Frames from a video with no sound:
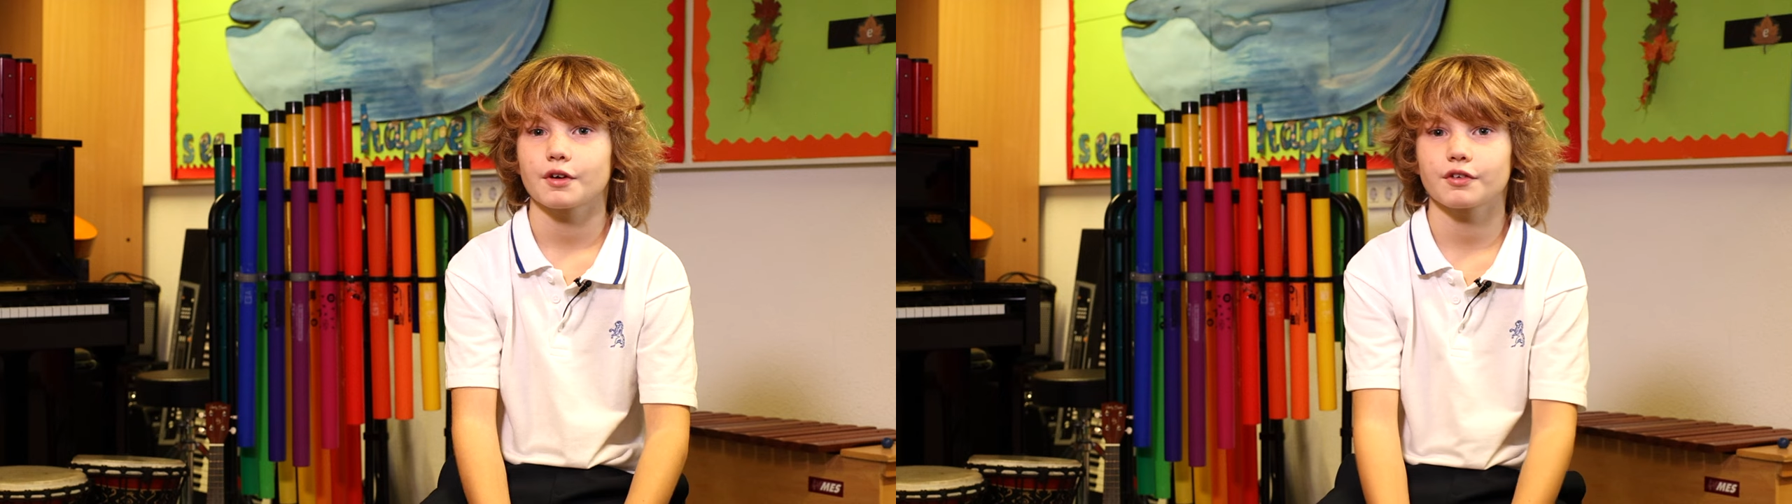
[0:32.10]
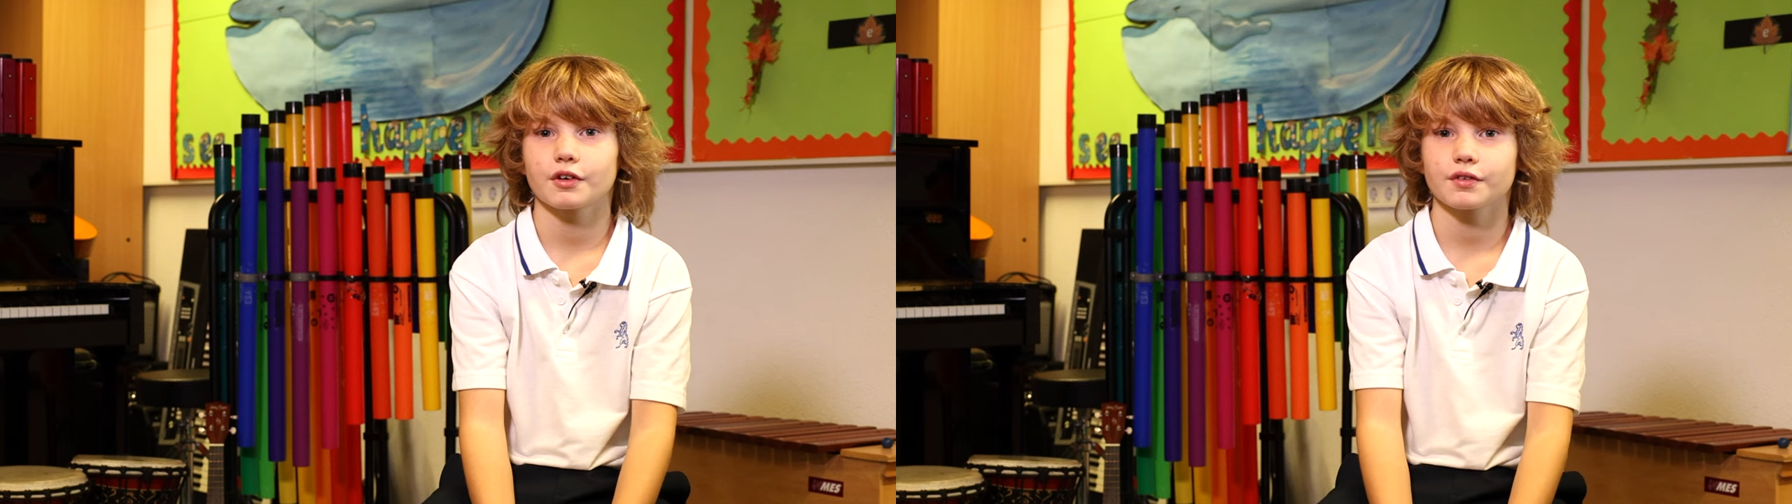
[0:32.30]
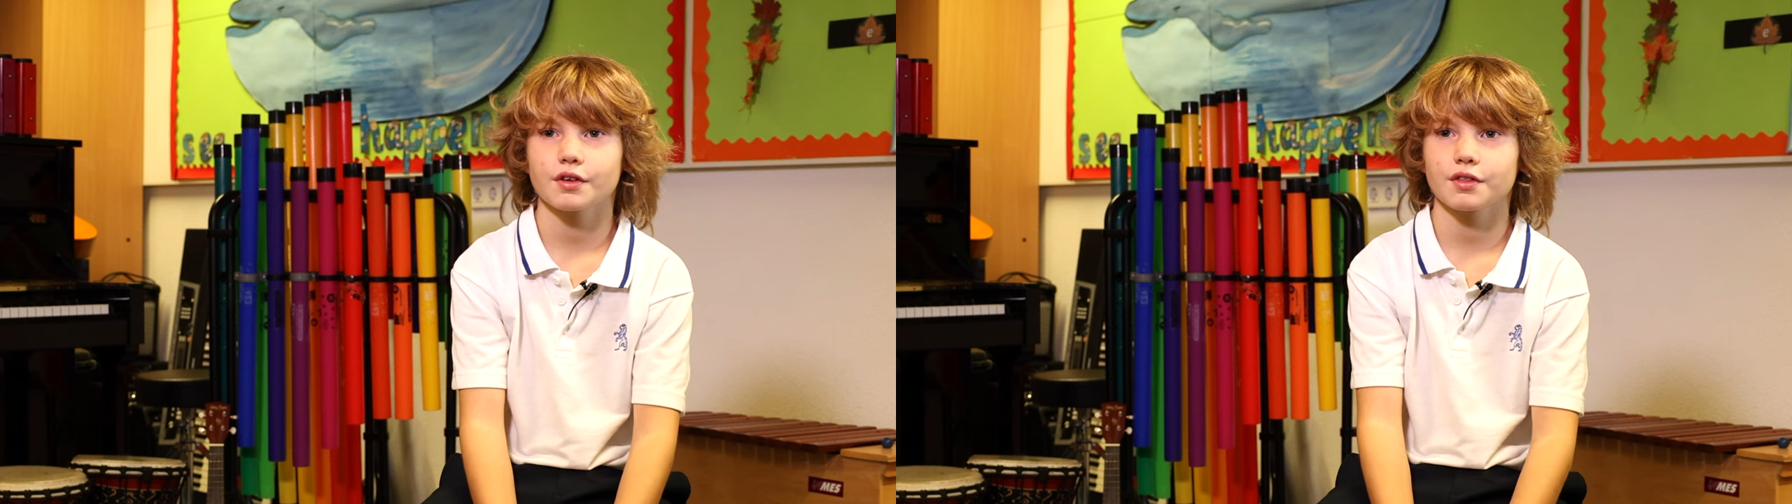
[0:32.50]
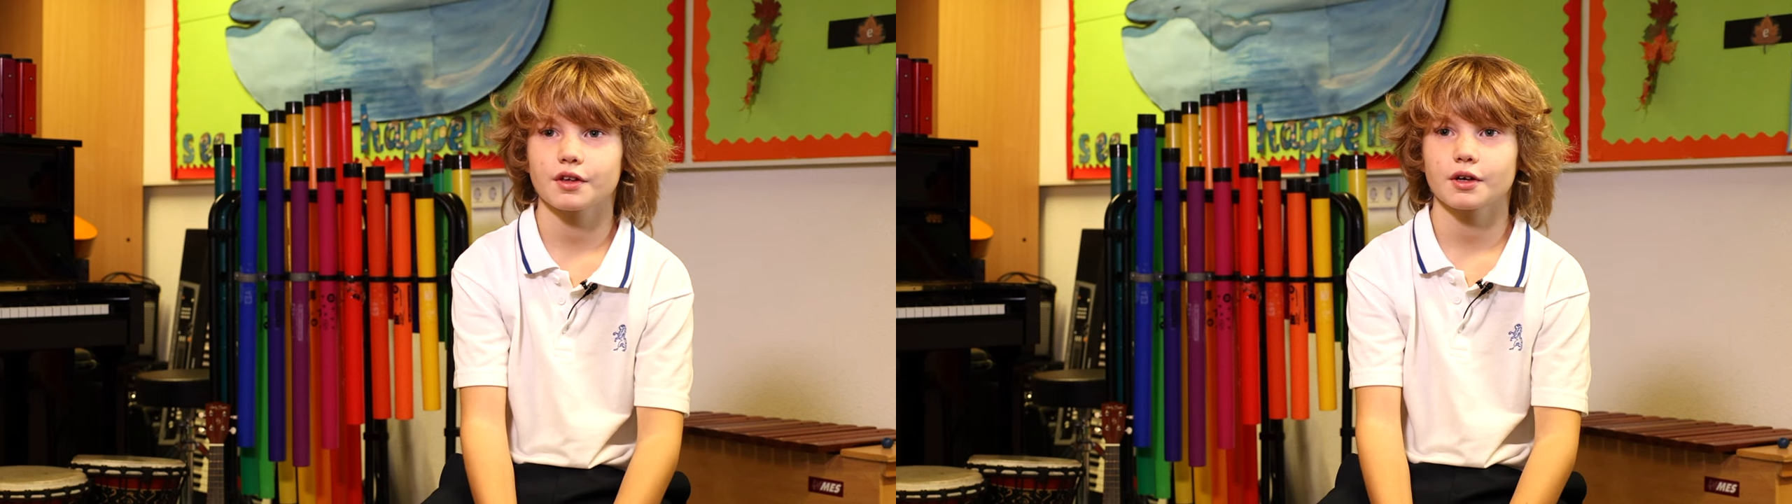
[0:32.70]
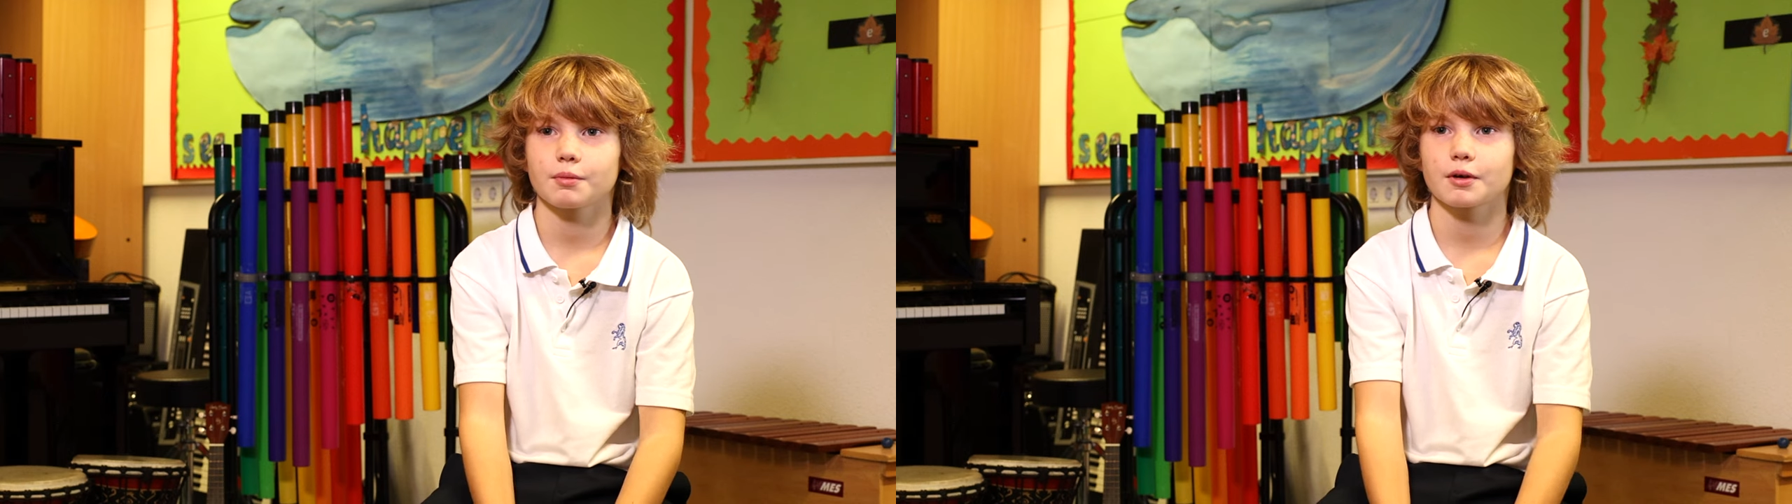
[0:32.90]
My favourite
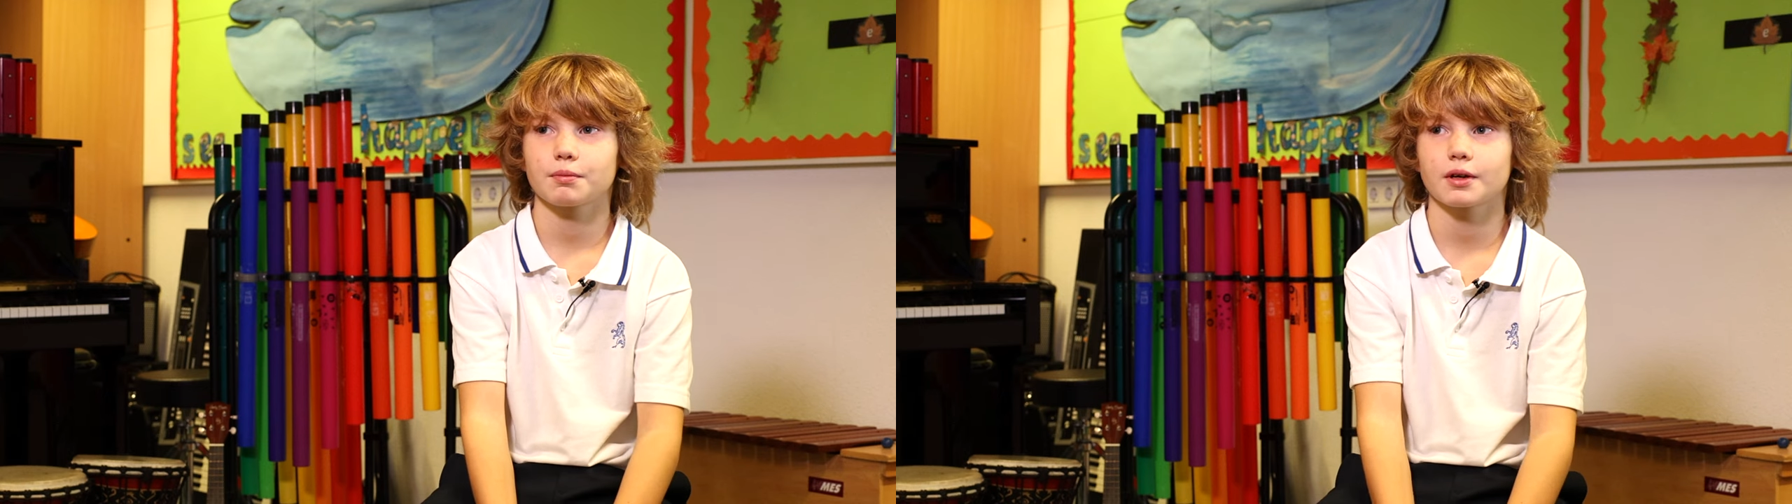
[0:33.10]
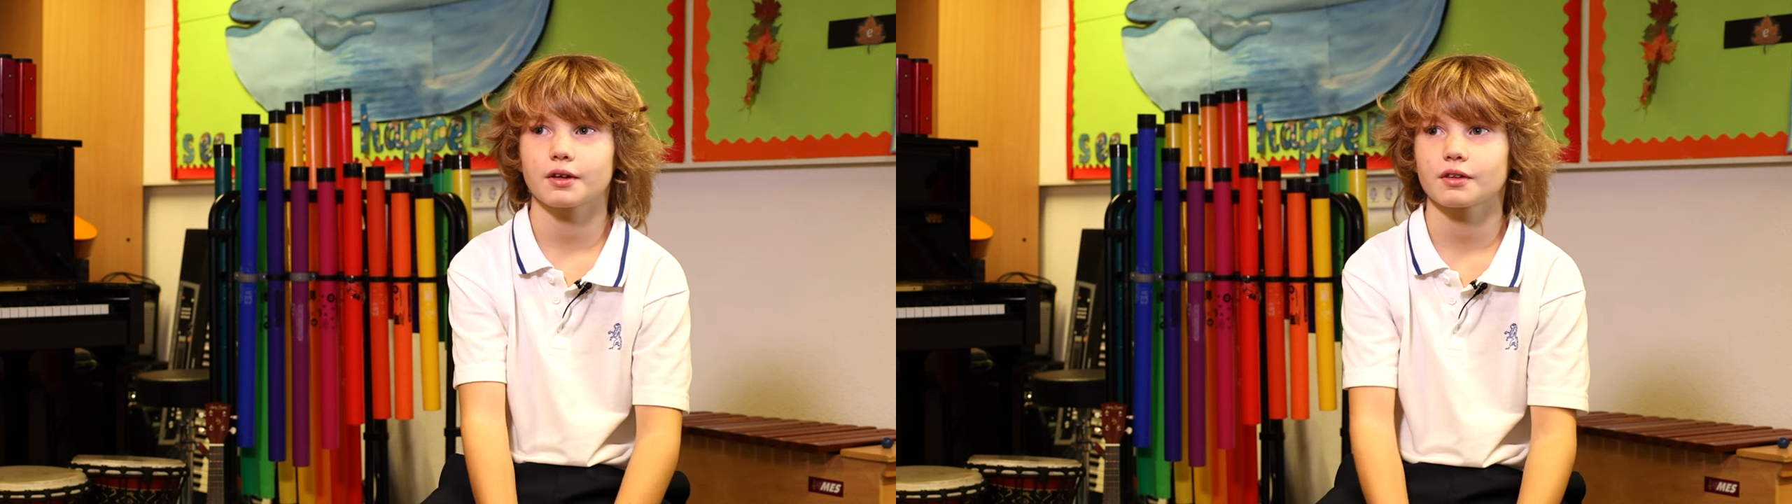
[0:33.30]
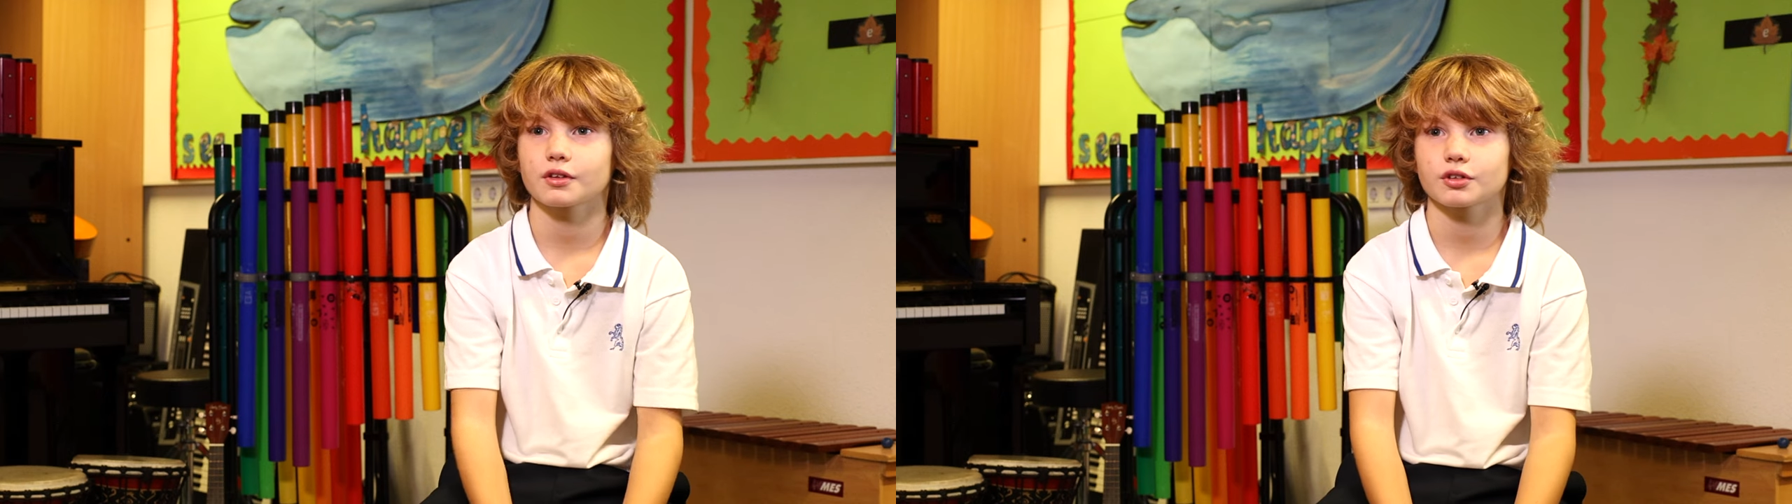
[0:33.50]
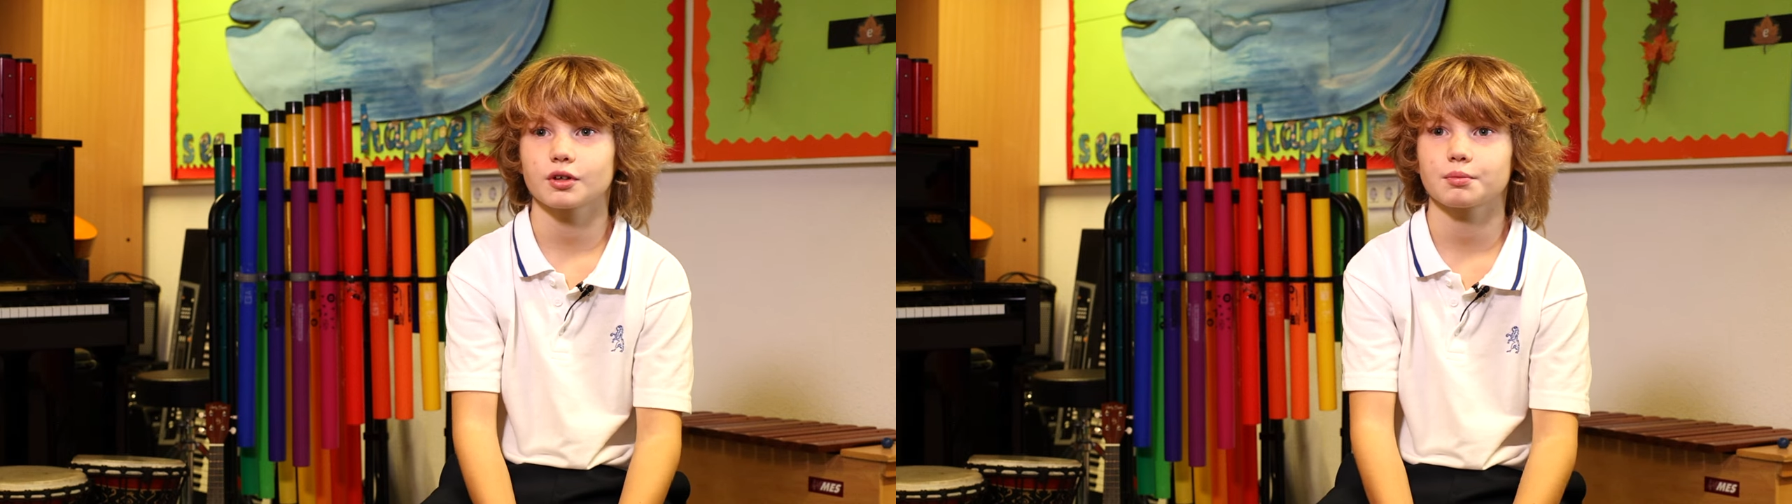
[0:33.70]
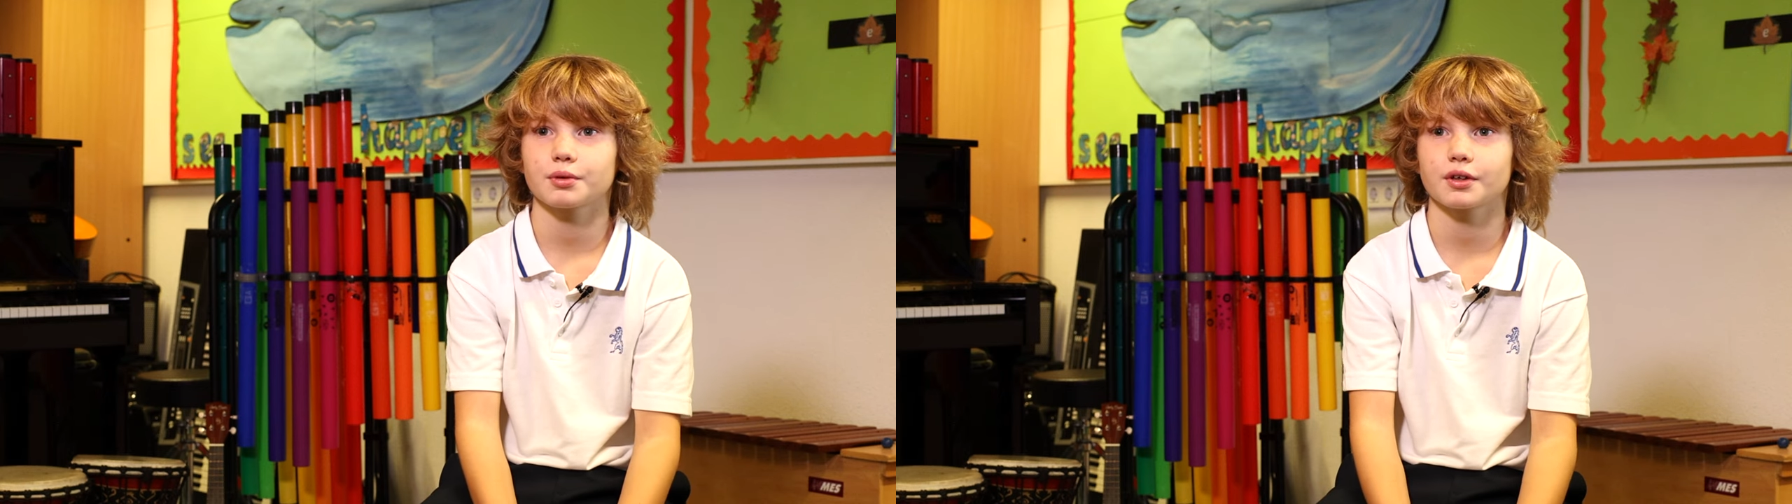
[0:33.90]
thing about playing the
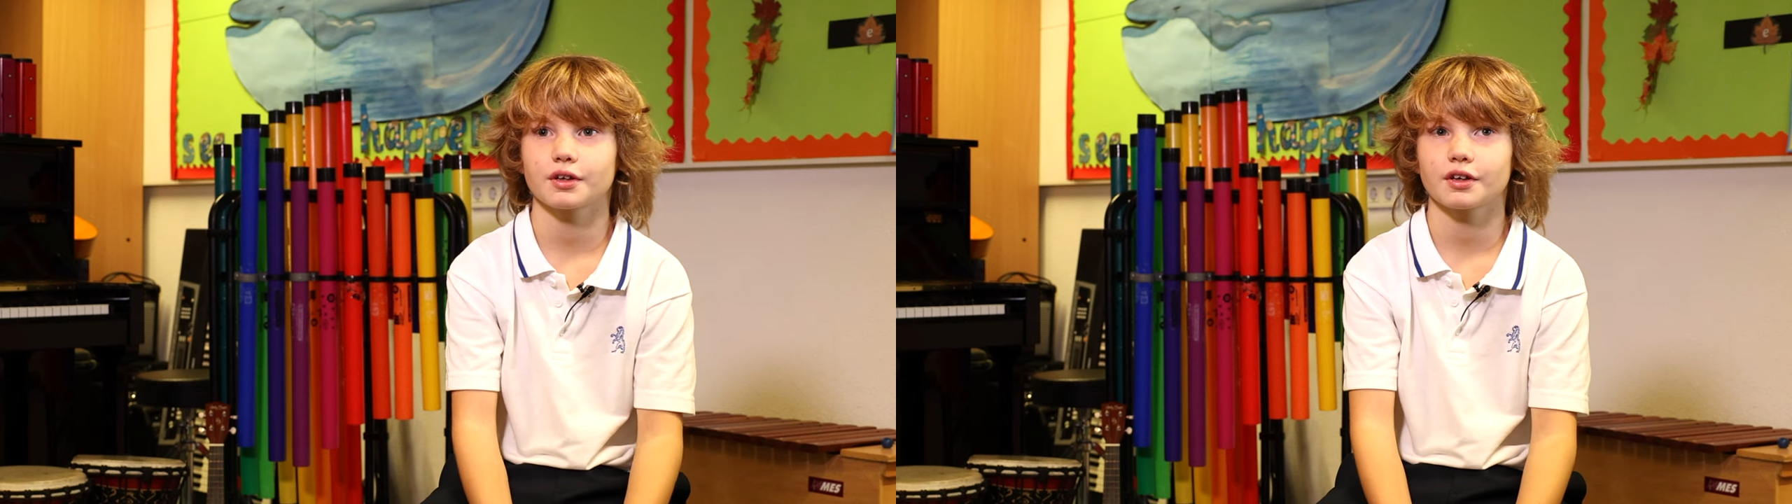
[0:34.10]
trumpet